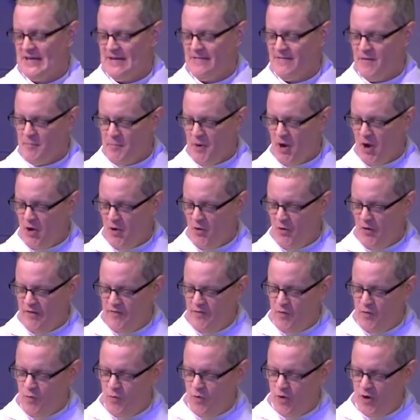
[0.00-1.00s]
In
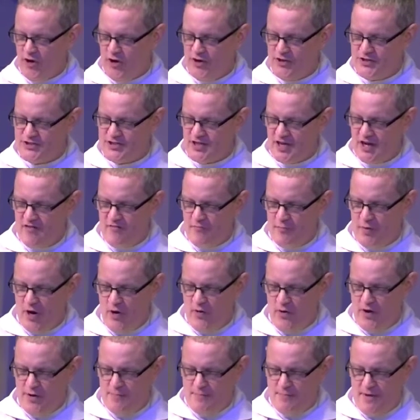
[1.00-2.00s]
the words of
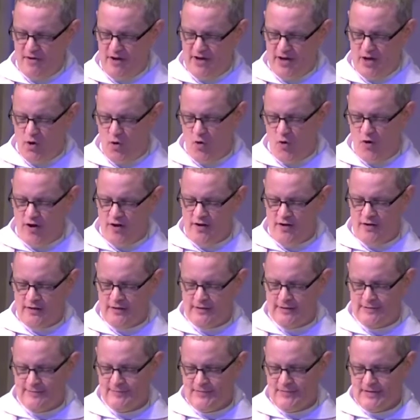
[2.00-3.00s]
poet Mary
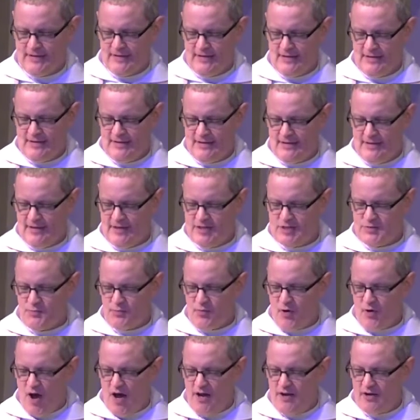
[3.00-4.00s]
Gordon, it is
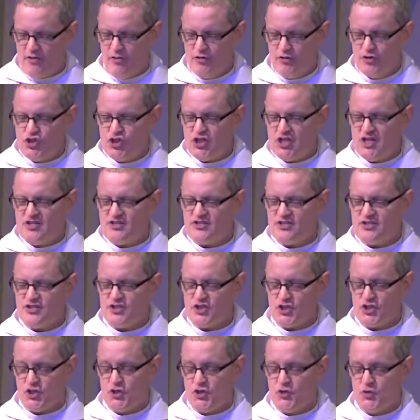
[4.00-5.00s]
prodigal
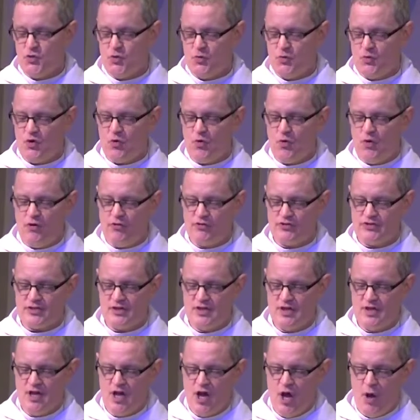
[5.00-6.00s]
Jesus who,
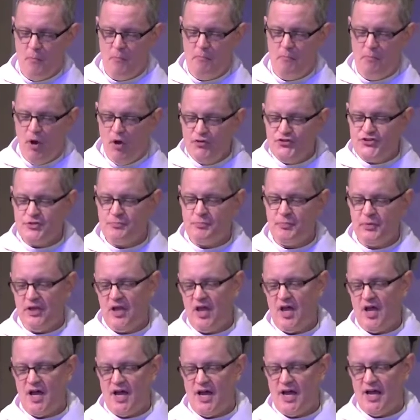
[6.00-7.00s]
quote,
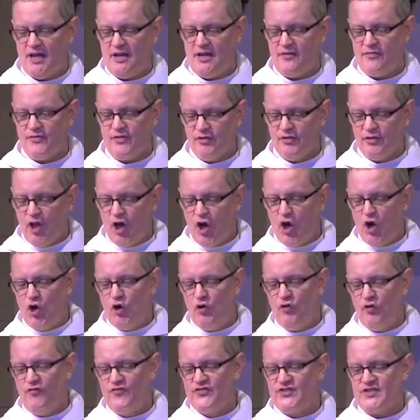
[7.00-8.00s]
multiplied the
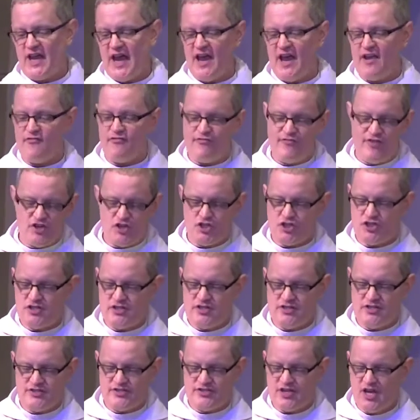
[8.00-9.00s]
loaves and
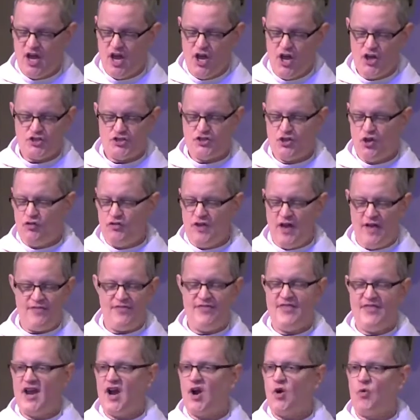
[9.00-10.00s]
fishes so
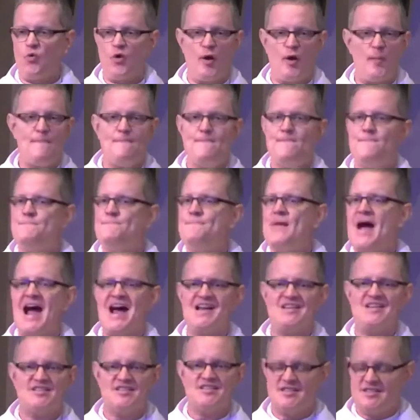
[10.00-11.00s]
that there were
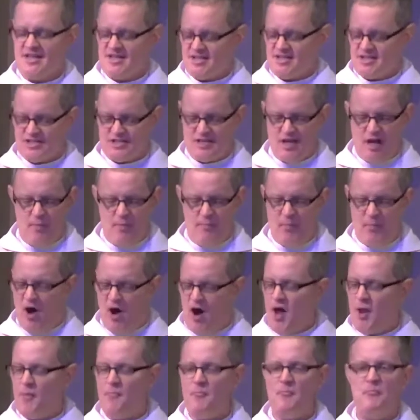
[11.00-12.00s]
baskets
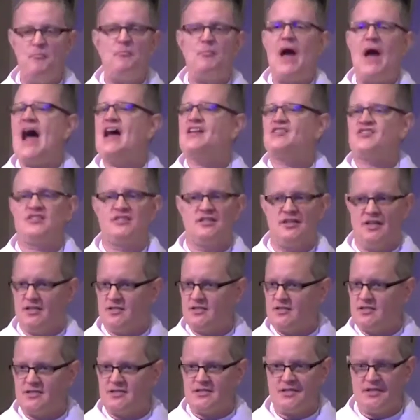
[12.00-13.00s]
upon
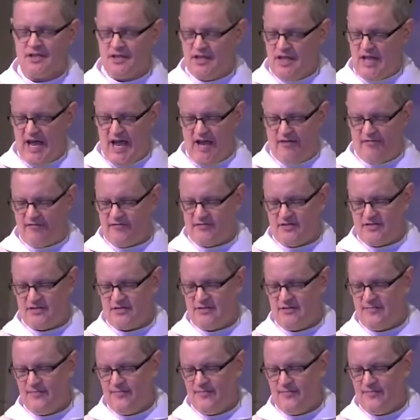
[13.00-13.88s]
baskets left,